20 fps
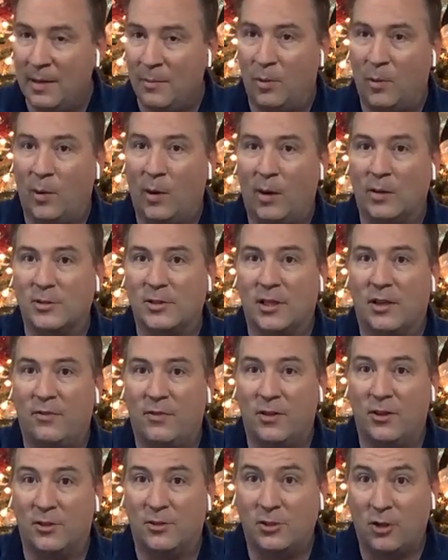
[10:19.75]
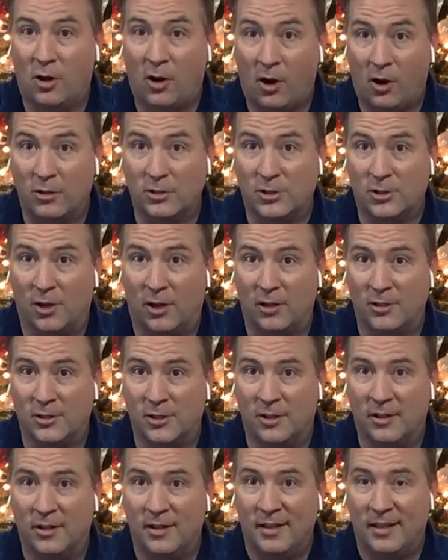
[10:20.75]
but we also give you the car
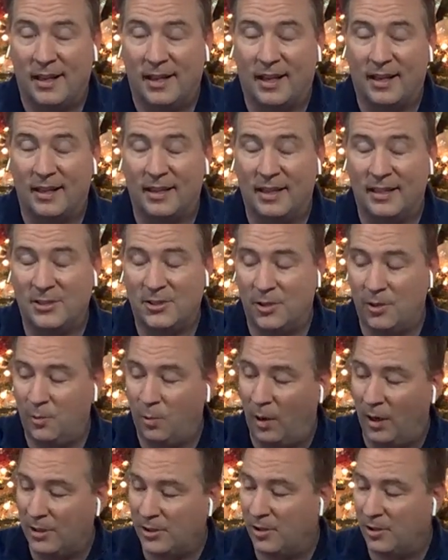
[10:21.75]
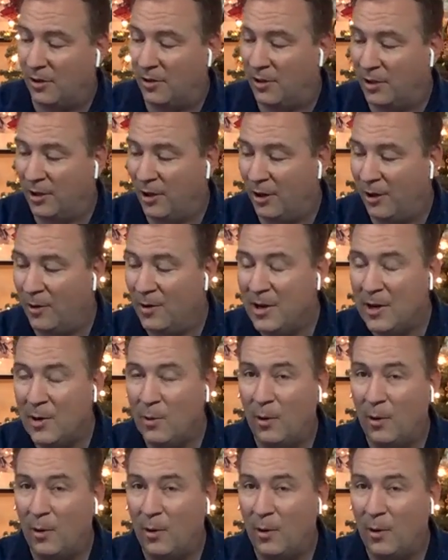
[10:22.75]
charger that can let you watch it on the go.